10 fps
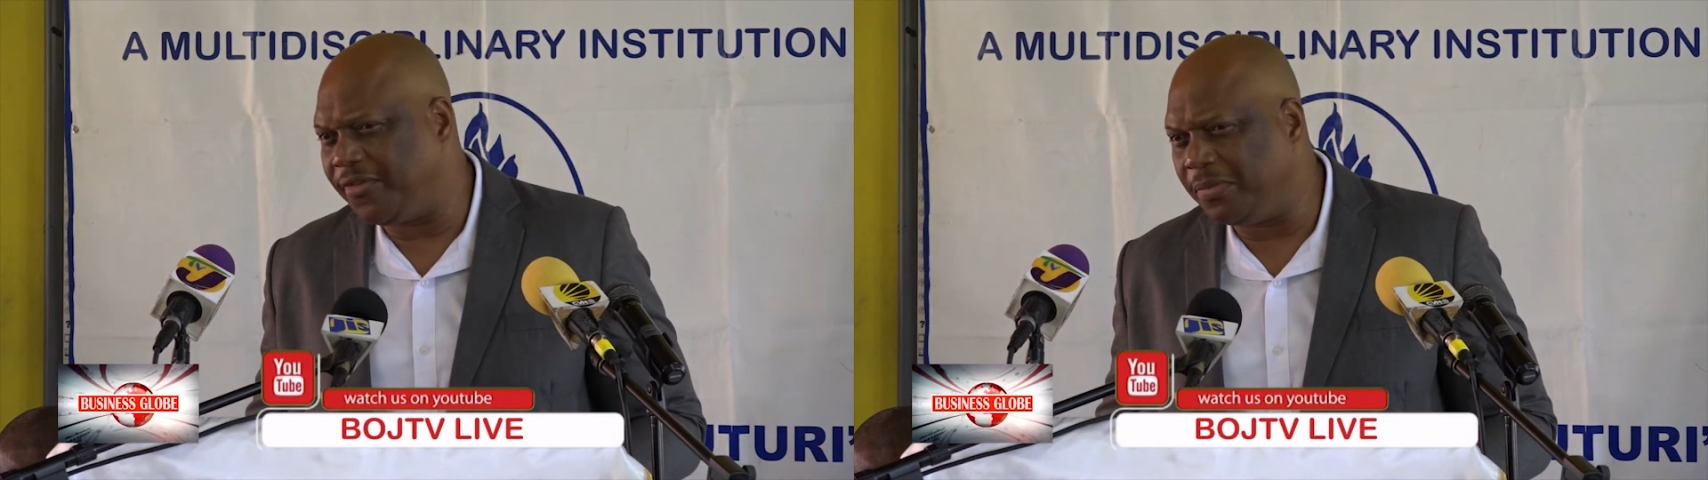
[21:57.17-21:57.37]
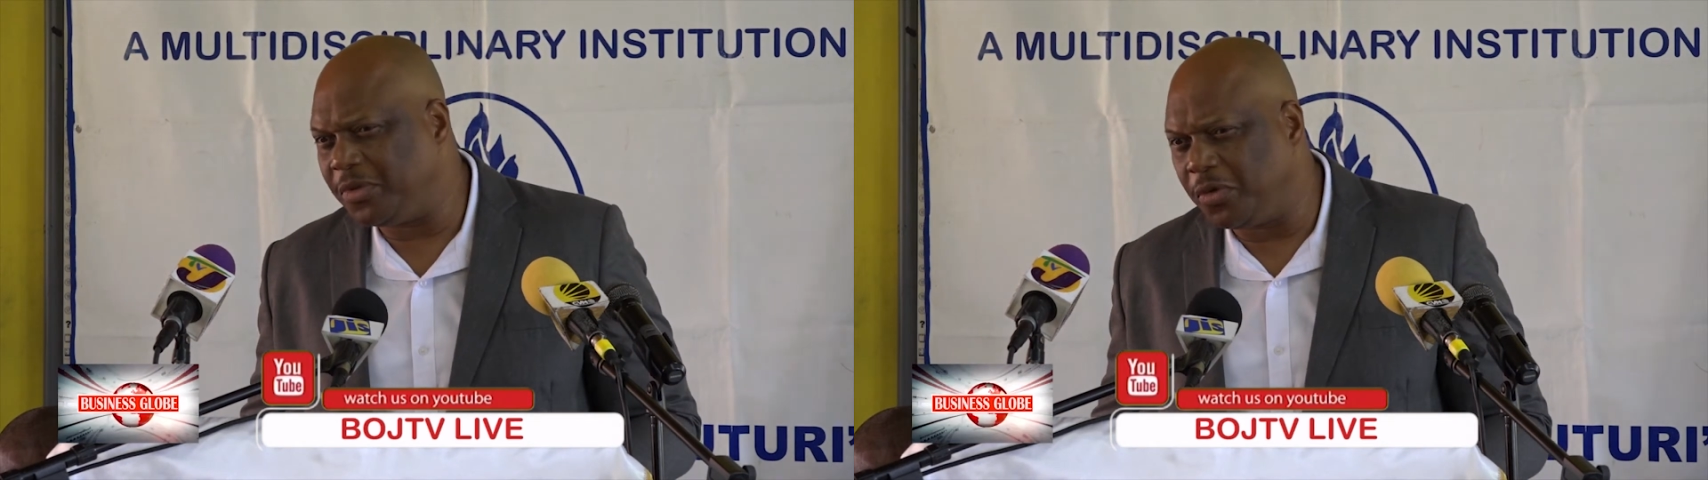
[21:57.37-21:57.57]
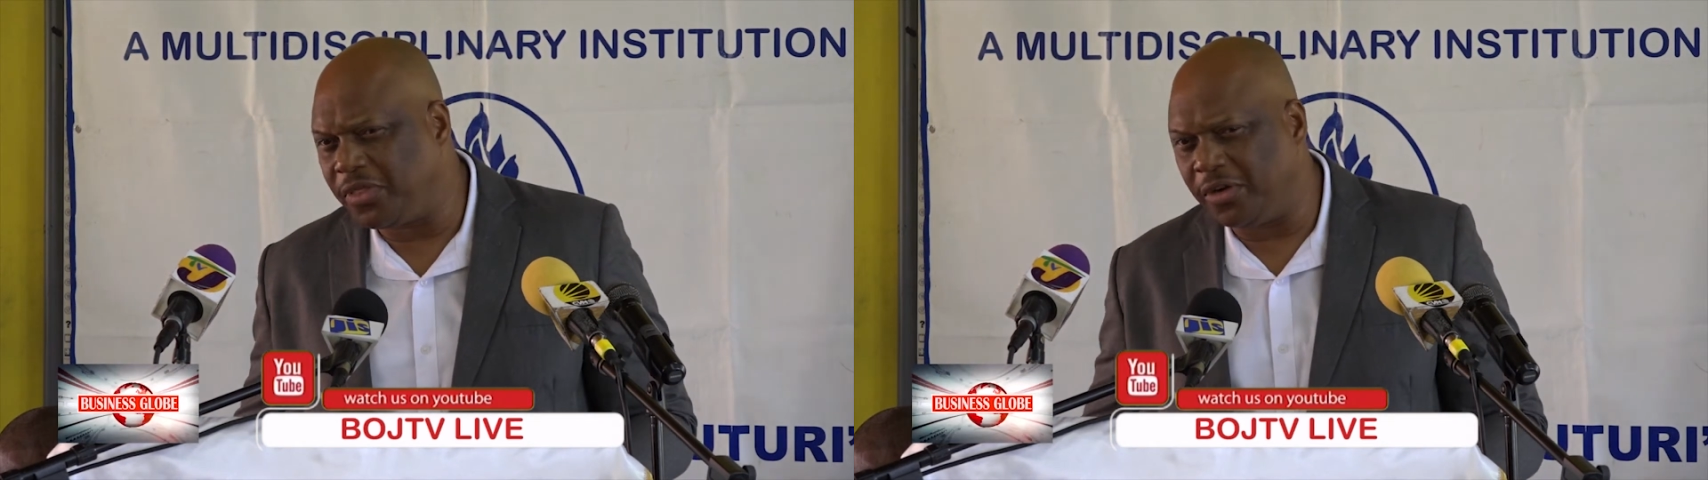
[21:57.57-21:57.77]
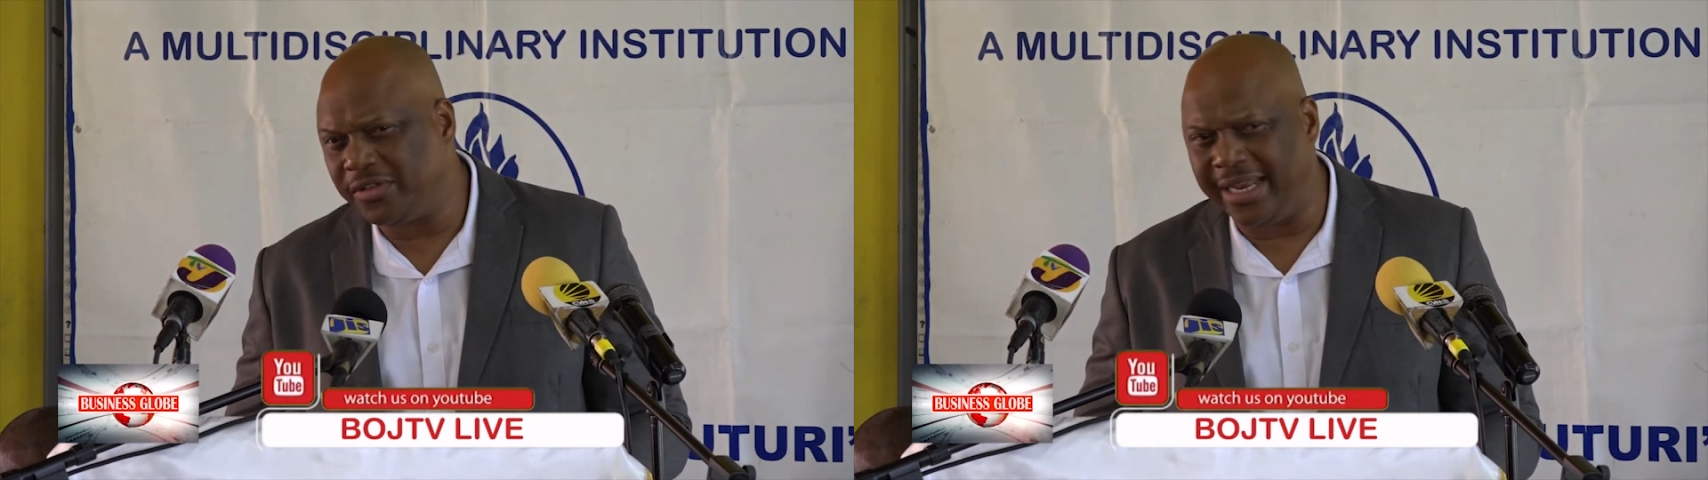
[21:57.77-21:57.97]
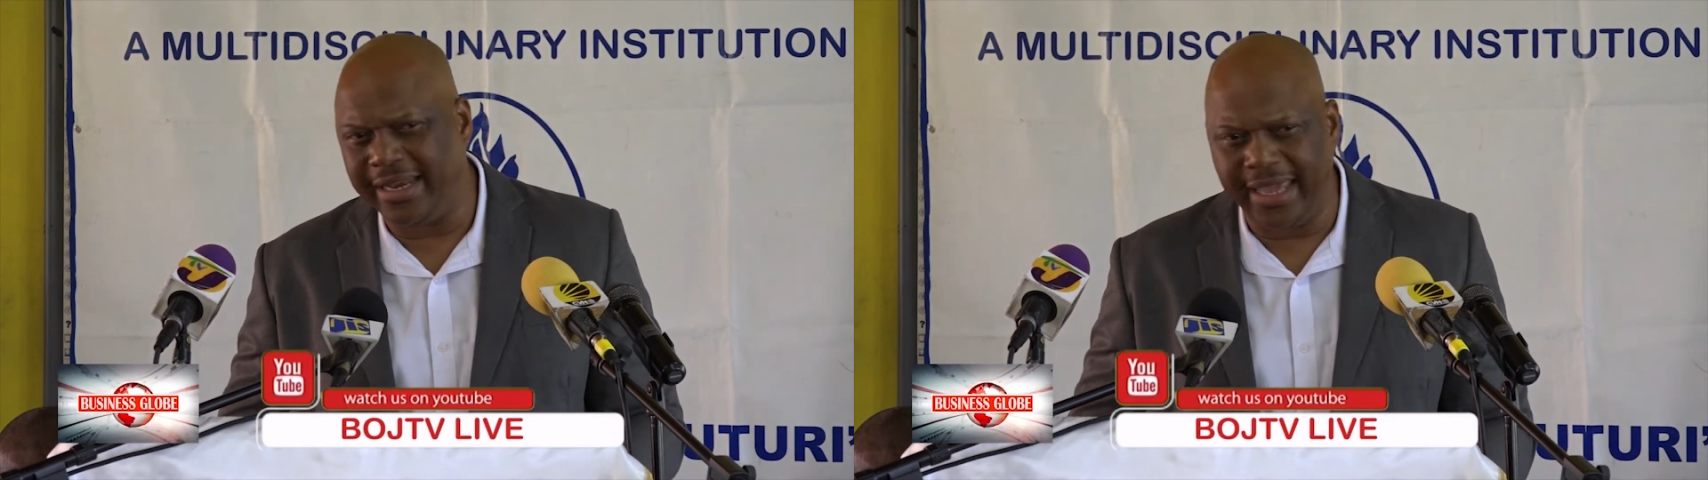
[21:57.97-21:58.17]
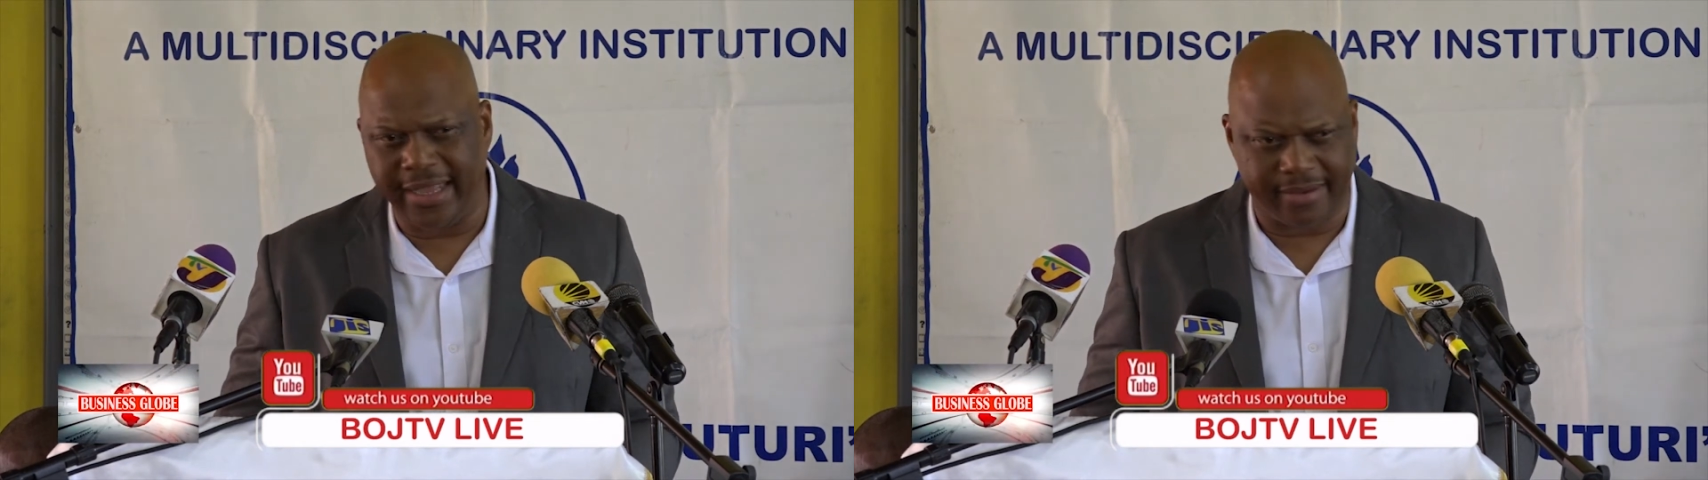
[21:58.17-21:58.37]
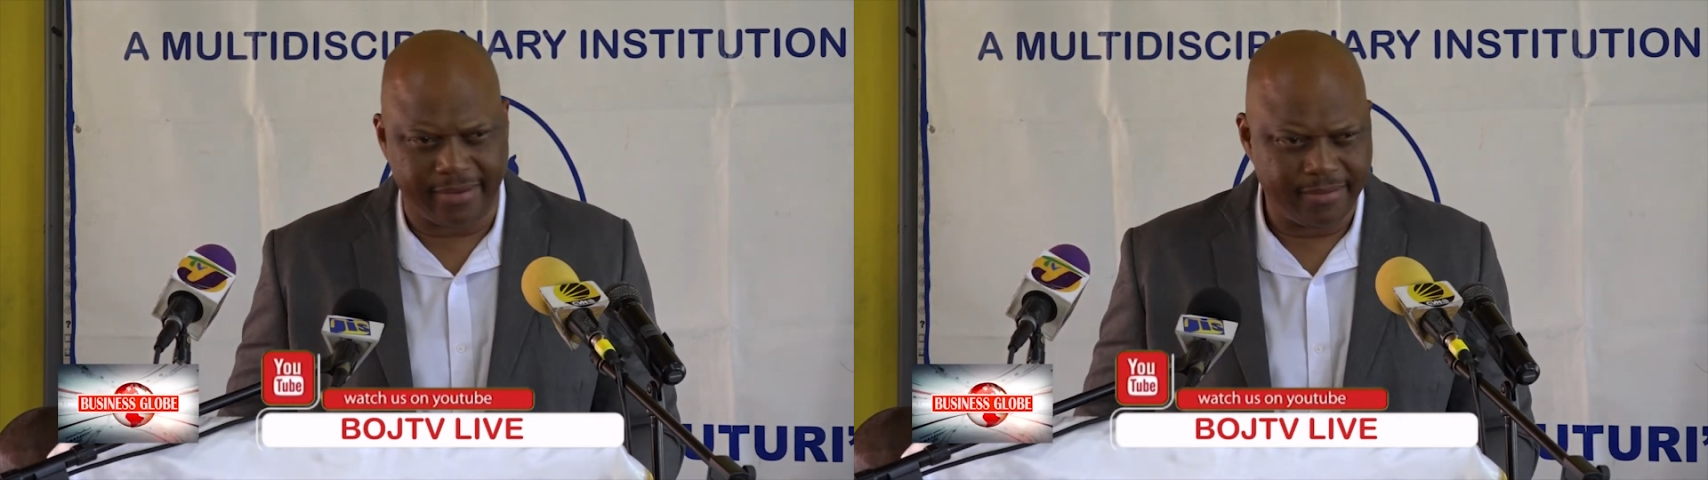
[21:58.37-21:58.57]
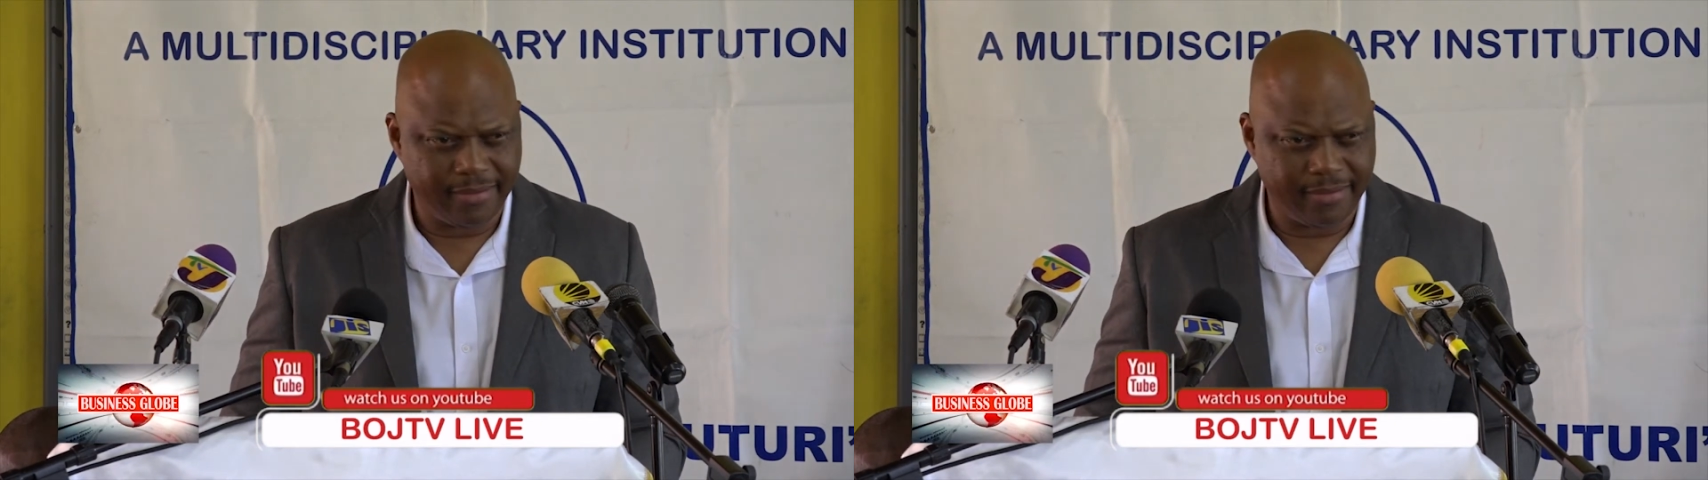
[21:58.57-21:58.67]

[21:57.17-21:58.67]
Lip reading: from 2008